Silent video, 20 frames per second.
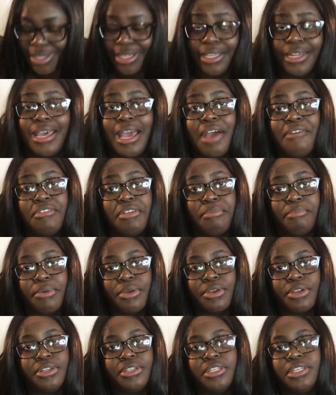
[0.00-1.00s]
And I have it in
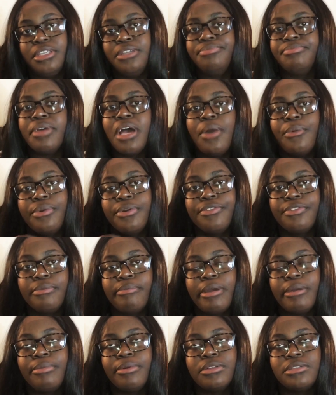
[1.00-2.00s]
burgundy. I wore it for
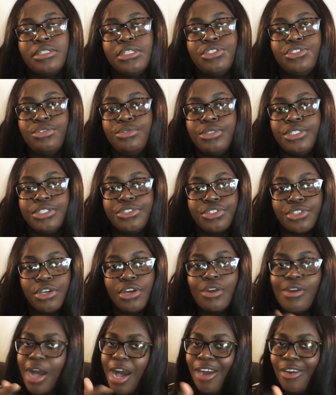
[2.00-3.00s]
my birthday 2 years
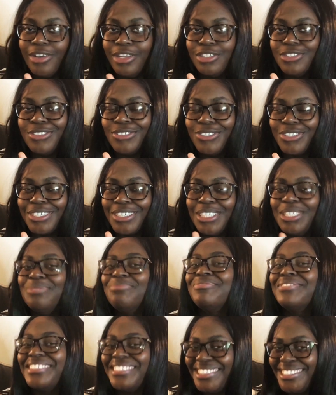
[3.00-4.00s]
ago. I'll insert a clip.
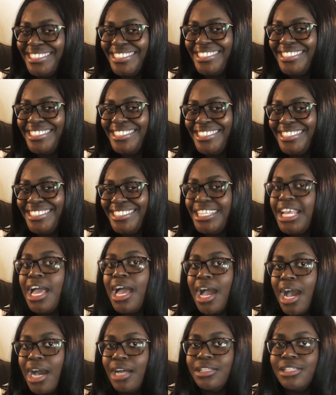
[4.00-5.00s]

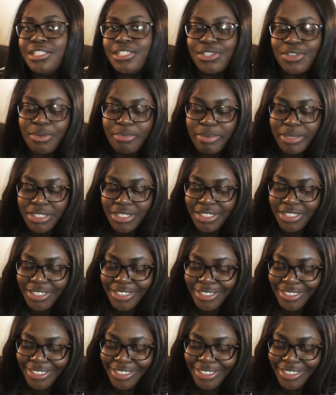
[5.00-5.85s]
I'll insert a picture